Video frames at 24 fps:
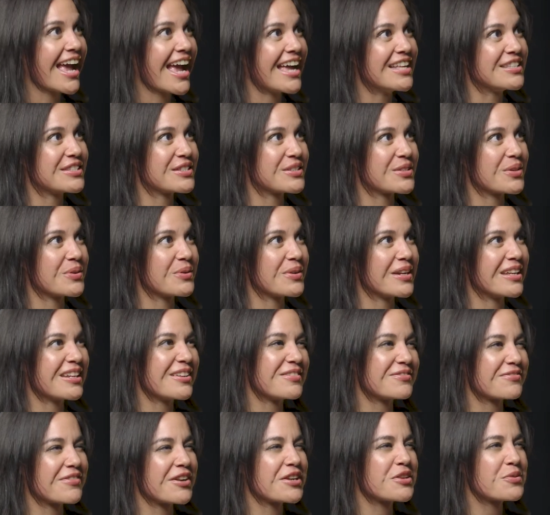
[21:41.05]
And so in
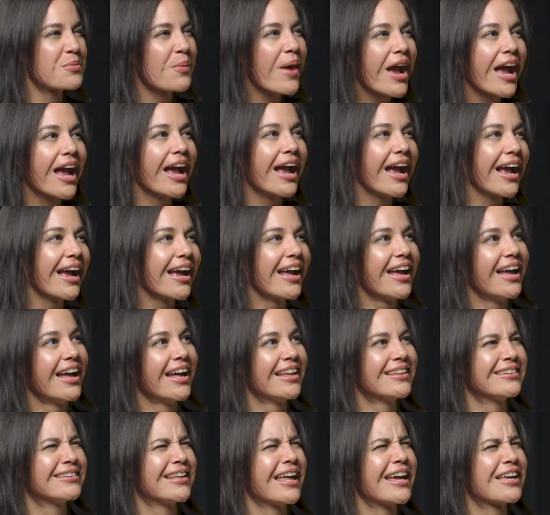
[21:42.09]
a funny way,
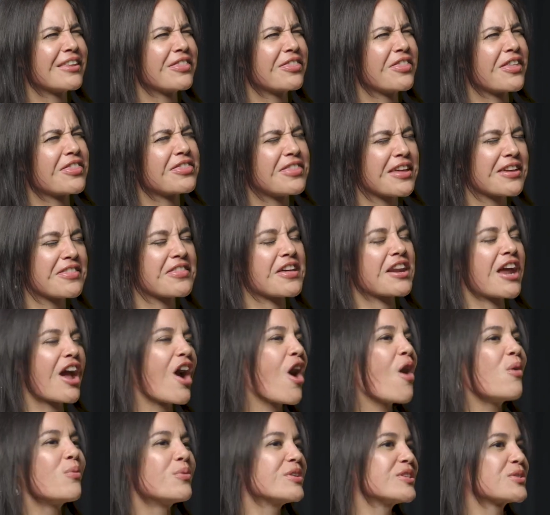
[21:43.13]
like, the thing that I
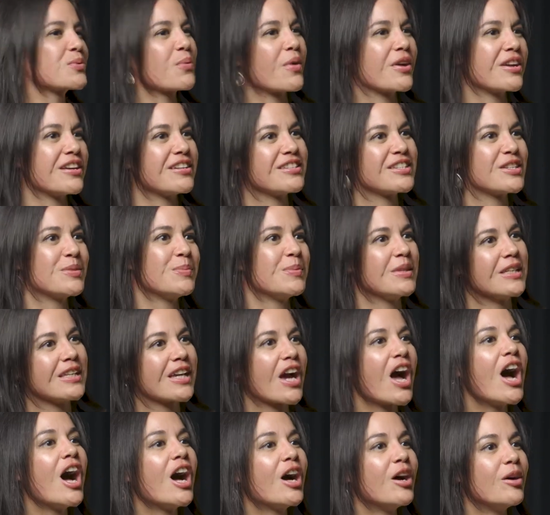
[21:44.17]
always wanted to
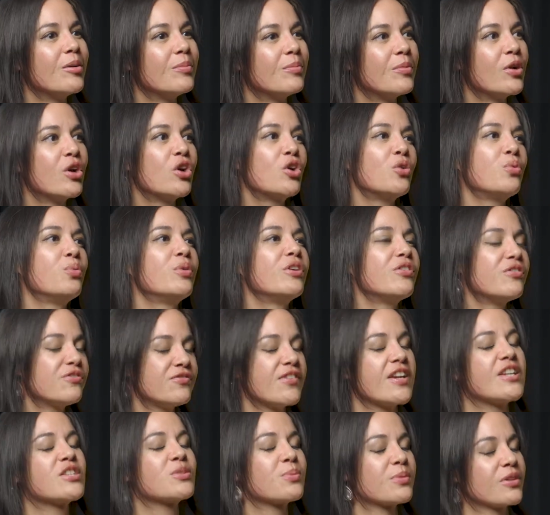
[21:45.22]
become, when
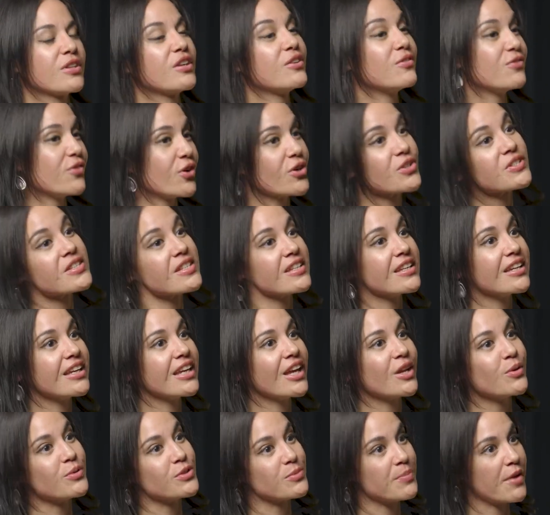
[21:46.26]
faced with
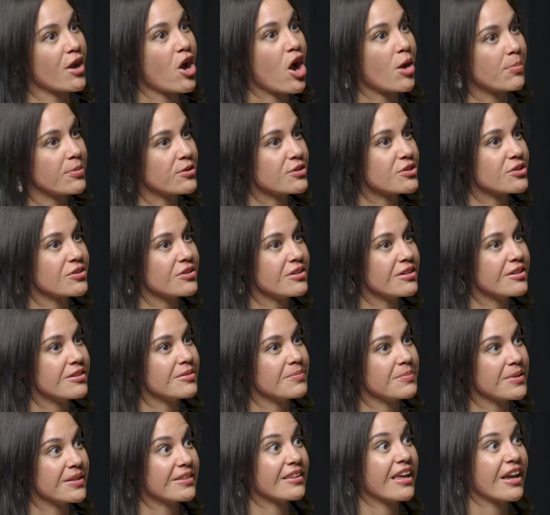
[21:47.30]
adversity, it was my opportunity
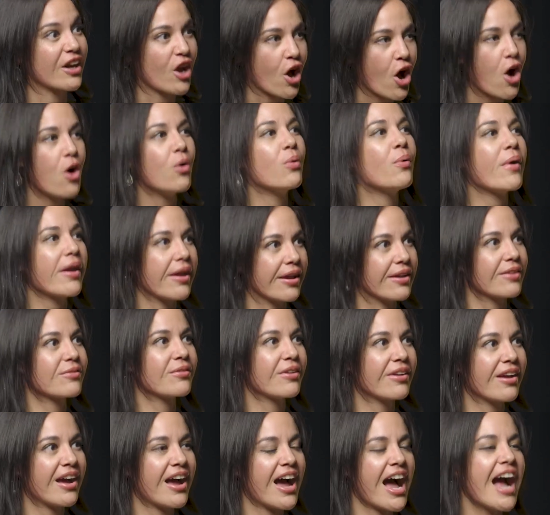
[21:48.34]
to be like, oh wait,
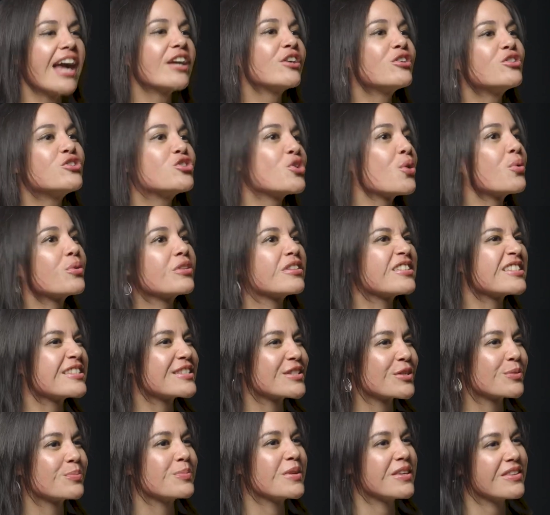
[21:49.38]
I could totally
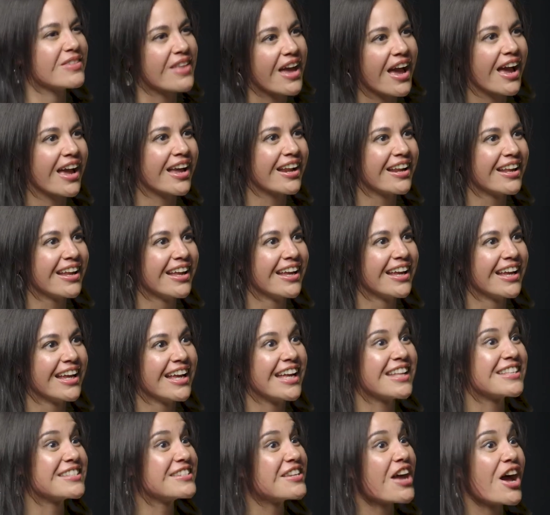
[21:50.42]
still be that.
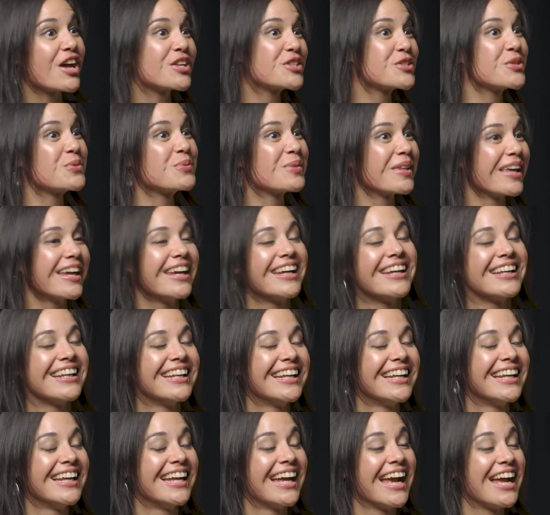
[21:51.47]
It's not too late.
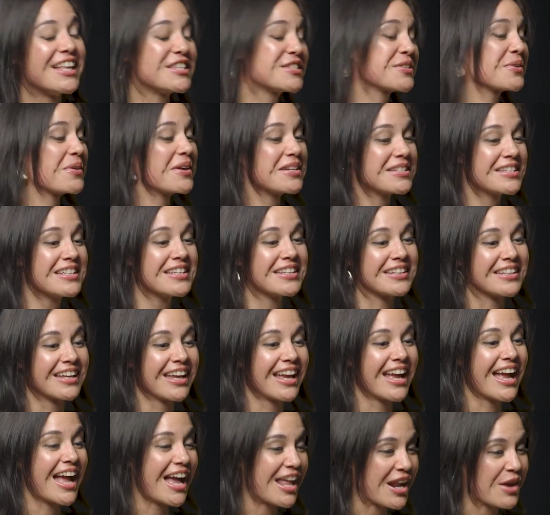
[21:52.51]
And so I did,
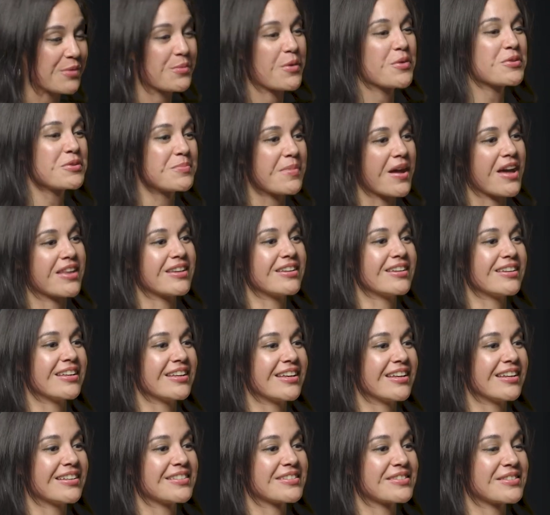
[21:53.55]
and I wrote about it.
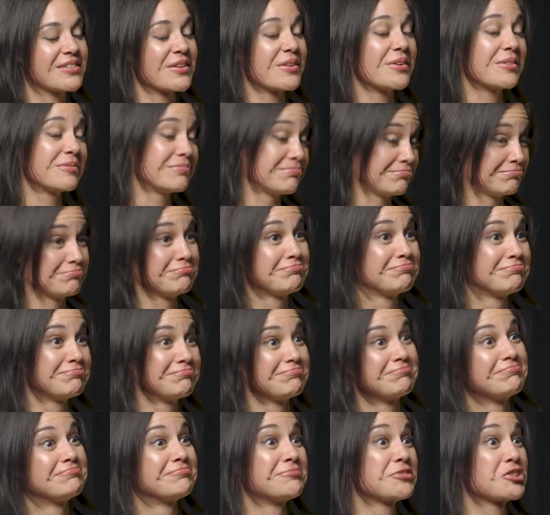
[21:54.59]
So
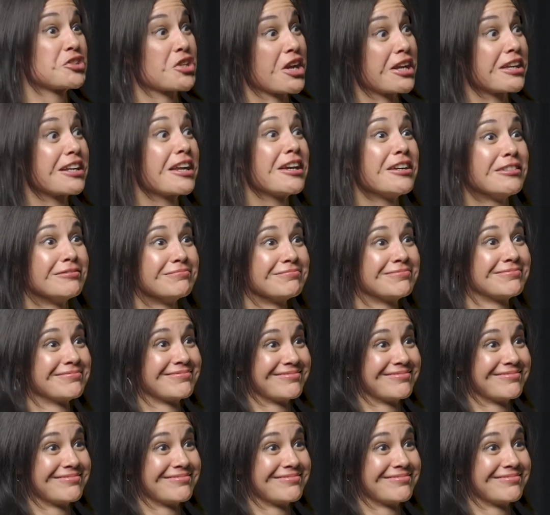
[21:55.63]
check it out.